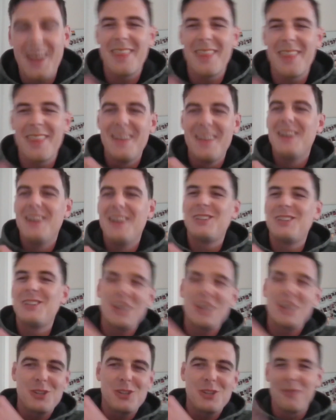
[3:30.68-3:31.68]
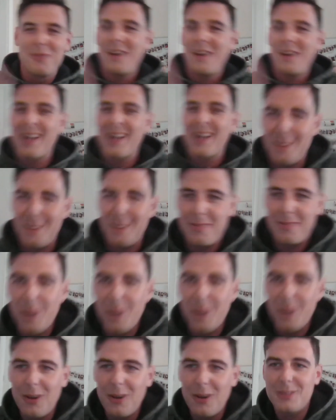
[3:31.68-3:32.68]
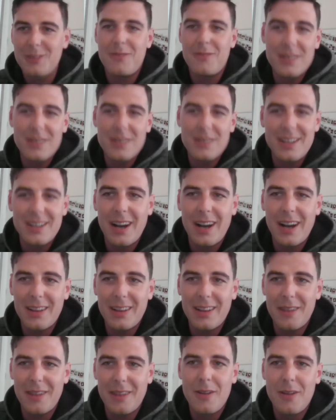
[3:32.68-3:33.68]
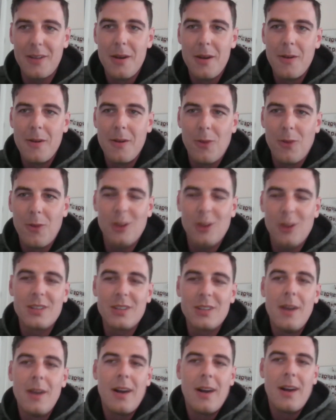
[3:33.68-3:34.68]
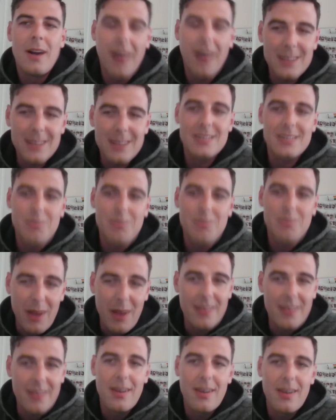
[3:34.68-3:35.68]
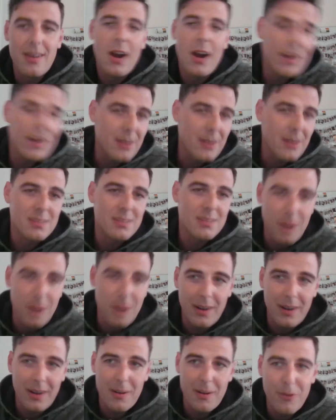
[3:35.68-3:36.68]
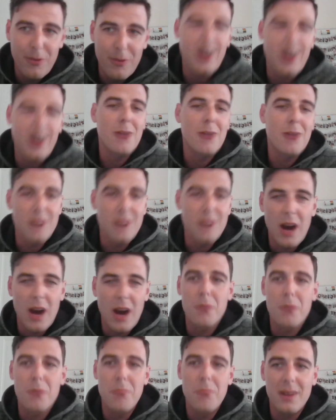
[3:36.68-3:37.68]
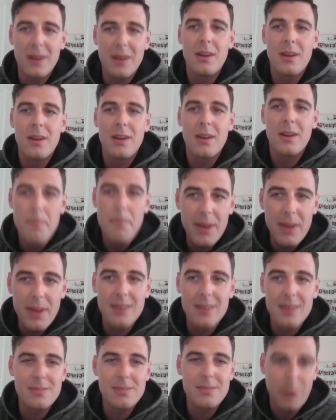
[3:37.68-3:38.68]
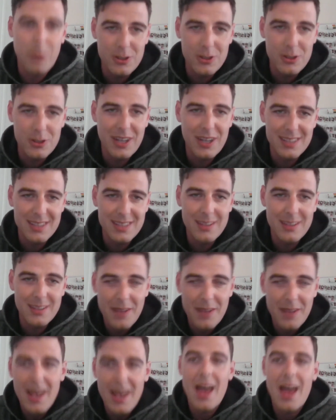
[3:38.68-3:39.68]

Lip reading: and change of narrative, because first narrative was let's spend others' money for our biggest projects,